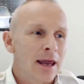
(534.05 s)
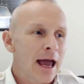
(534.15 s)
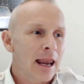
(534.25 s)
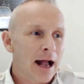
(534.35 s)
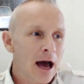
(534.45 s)

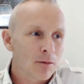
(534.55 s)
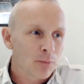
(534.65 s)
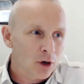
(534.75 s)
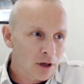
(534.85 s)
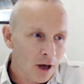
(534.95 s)
And I got a
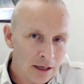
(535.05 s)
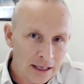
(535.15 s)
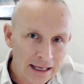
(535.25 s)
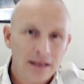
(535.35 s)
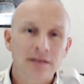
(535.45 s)
book done
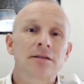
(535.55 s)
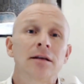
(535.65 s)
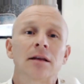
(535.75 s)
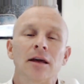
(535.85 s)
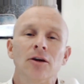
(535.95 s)

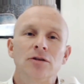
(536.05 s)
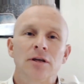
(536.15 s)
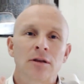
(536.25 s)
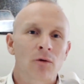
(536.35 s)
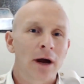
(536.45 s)
instantly
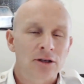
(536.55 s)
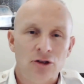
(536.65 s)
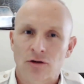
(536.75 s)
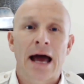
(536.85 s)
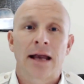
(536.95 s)
using the right
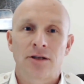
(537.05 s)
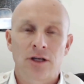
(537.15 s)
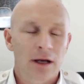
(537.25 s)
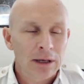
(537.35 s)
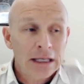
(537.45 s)
strategy.
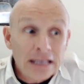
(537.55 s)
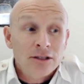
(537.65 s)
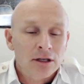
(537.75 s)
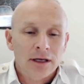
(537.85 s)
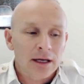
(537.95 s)
I mean,
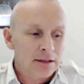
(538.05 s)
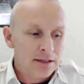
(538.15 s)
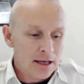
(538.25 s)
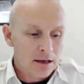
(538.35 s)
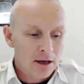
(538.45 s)
instantly is
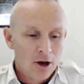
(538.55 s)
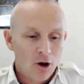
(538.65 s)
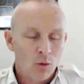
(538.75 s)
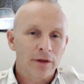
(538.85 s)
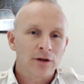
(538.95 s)
in within